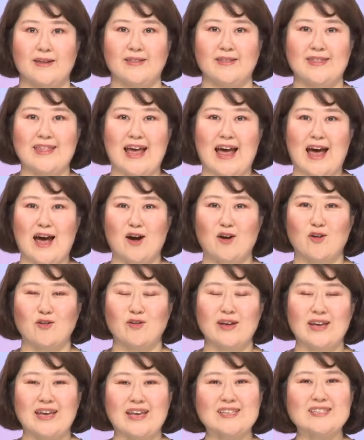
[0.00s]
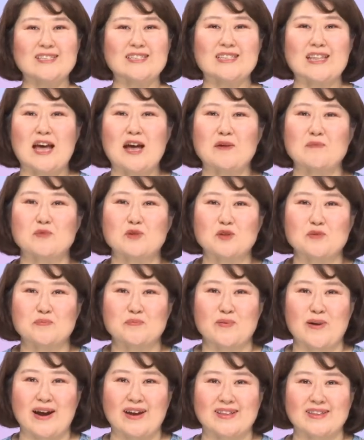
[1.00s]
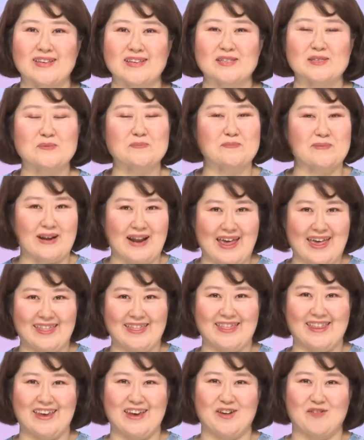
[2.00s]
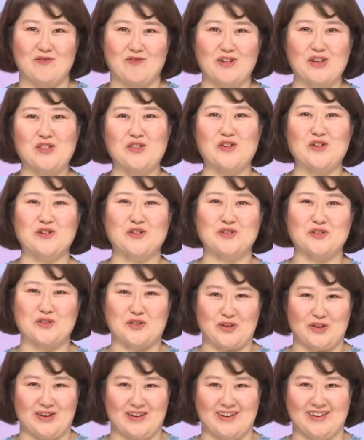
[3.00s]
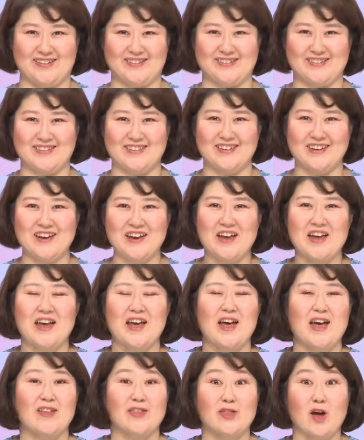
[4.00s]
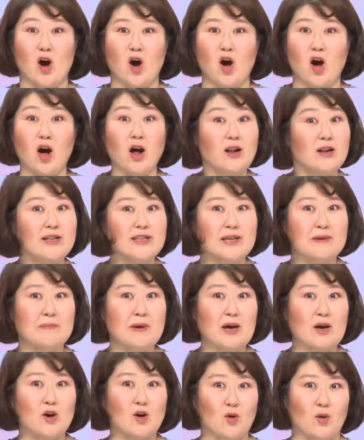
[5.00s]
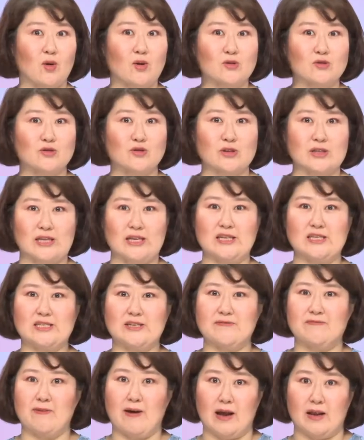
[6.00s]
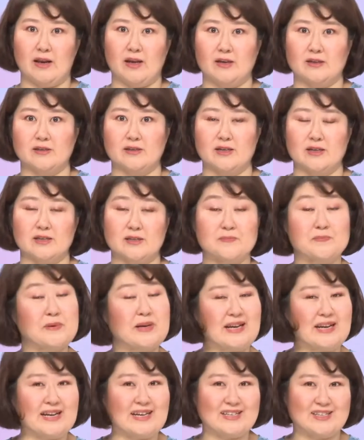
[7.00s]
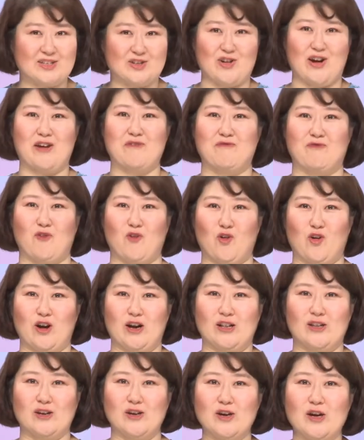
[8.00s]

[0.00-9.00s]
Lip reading: Now it's time to practice blending with your students. The ultimate goal to teach phonics is pretty straightforward.